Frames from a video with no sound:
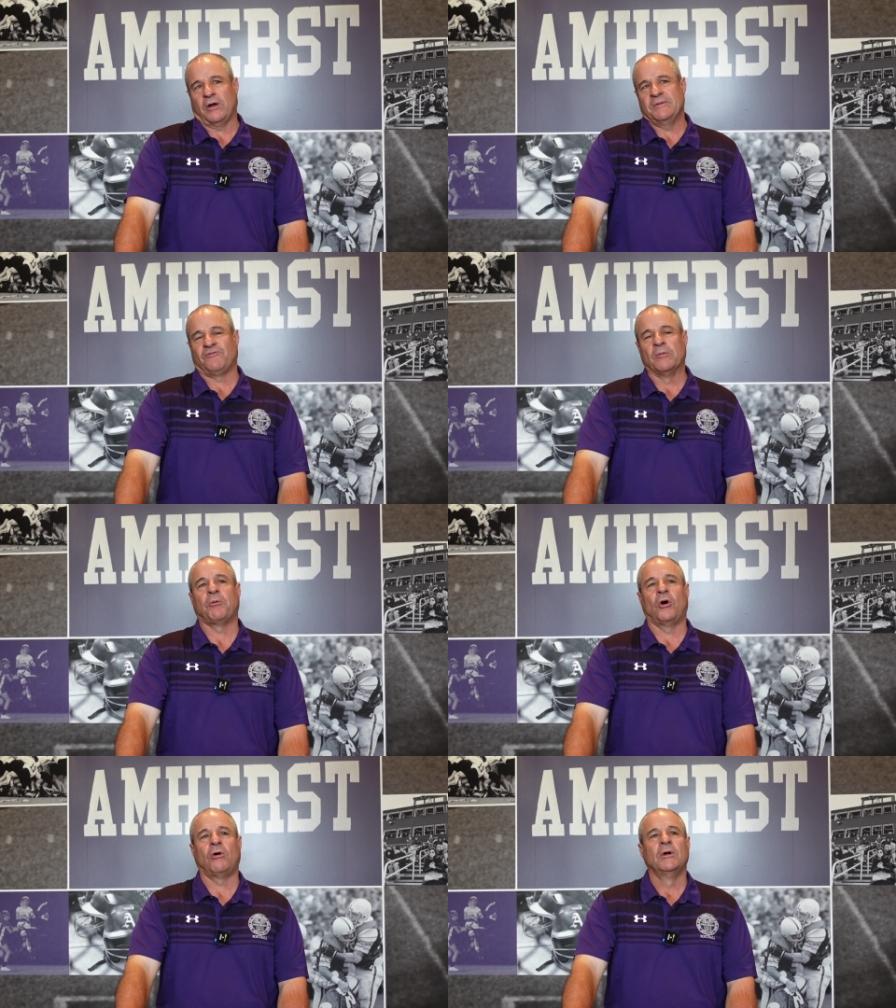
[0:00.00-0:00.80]
I mean,
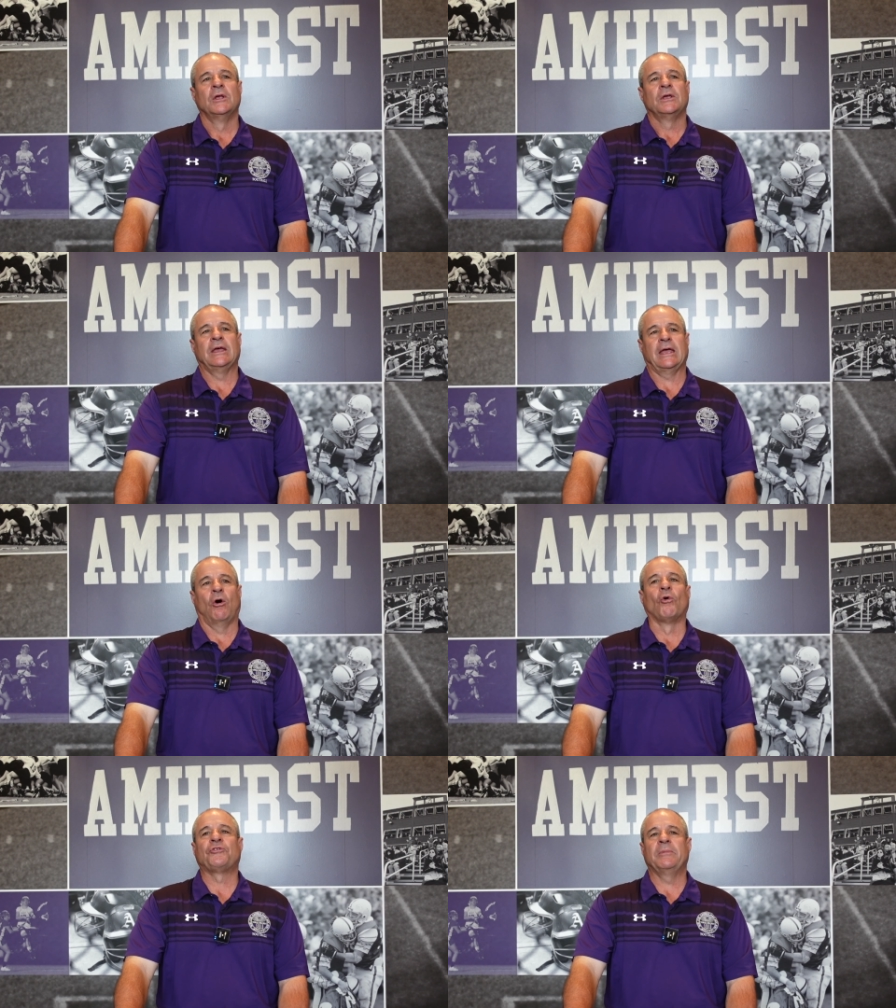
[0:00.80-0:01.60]
football
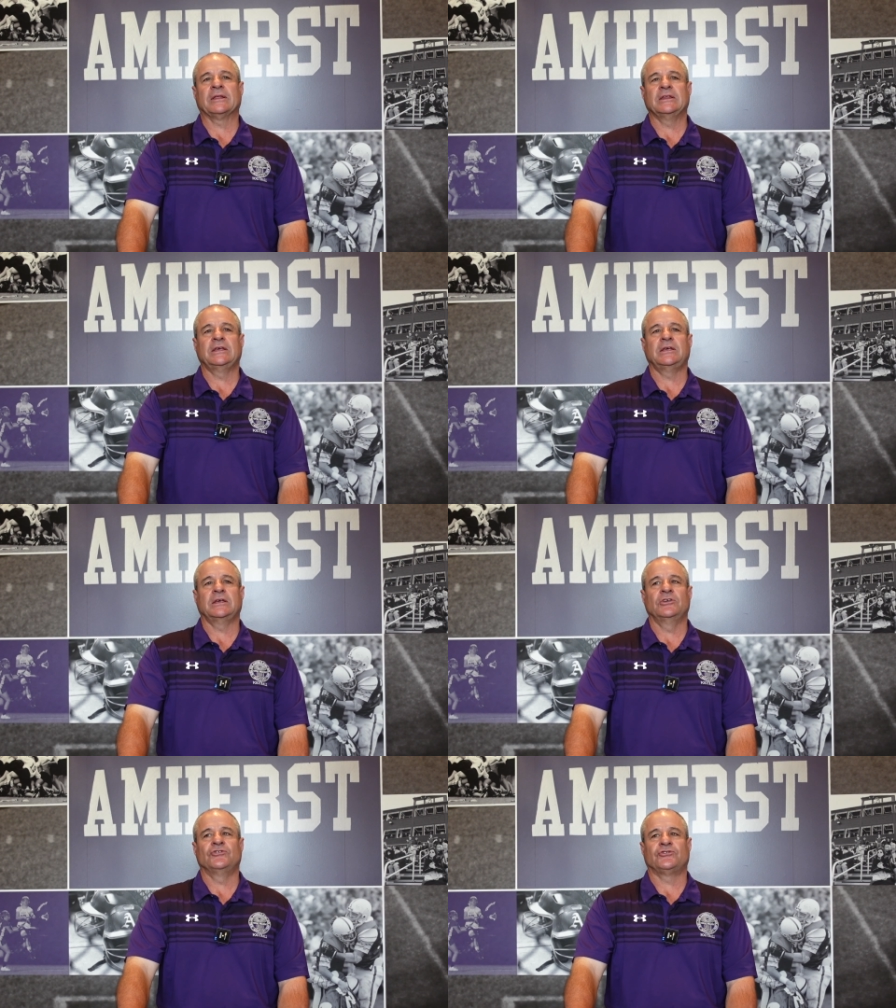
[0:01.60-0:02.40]
ultimately
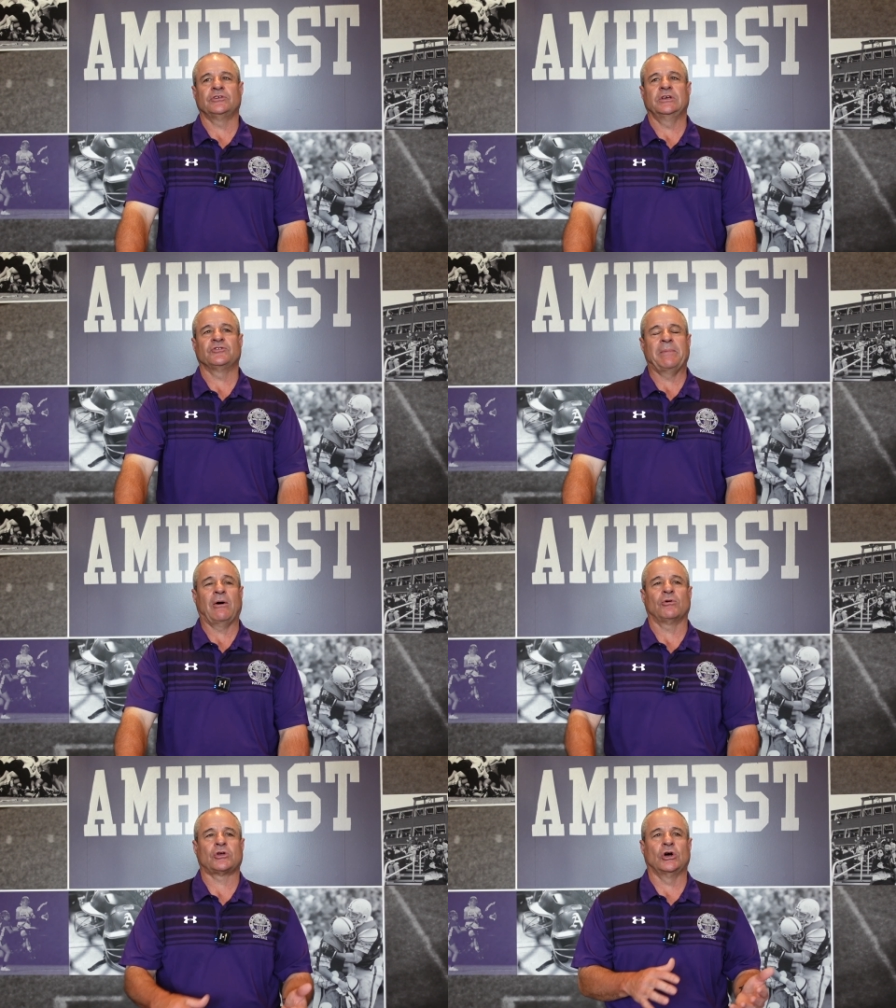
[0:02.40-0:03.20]
is
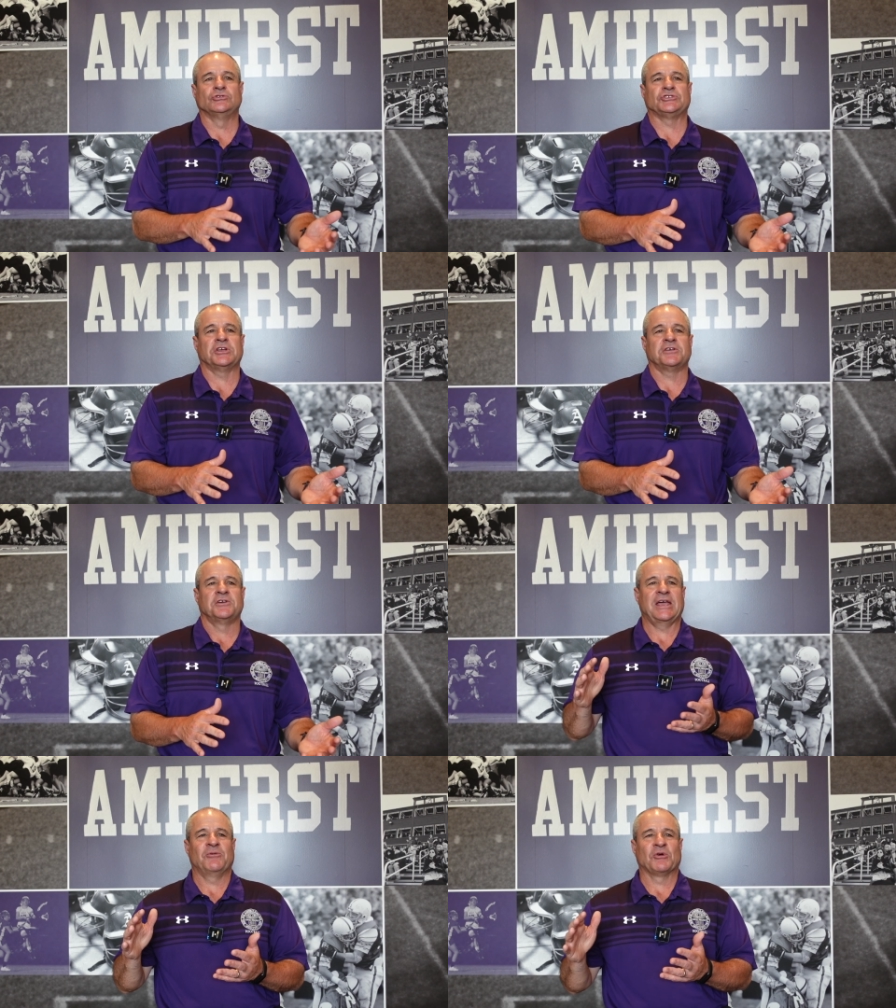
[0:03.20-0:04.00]
about coaching
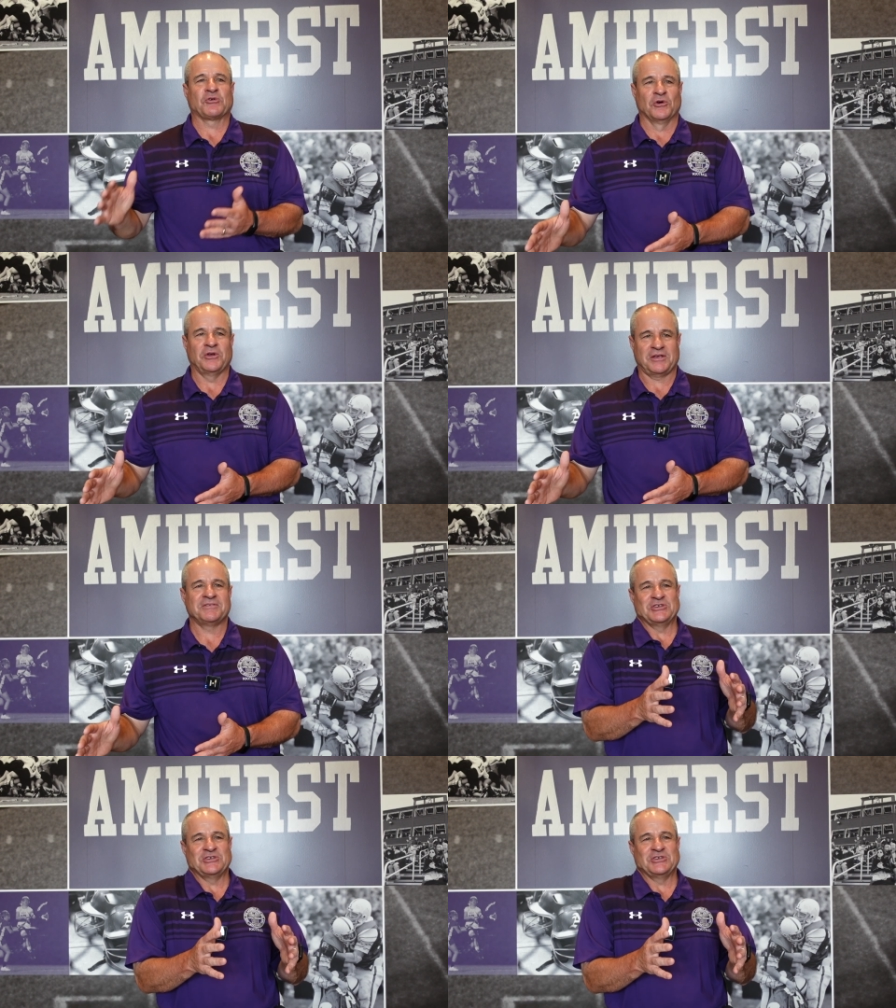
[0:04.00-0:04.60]
and recruiting.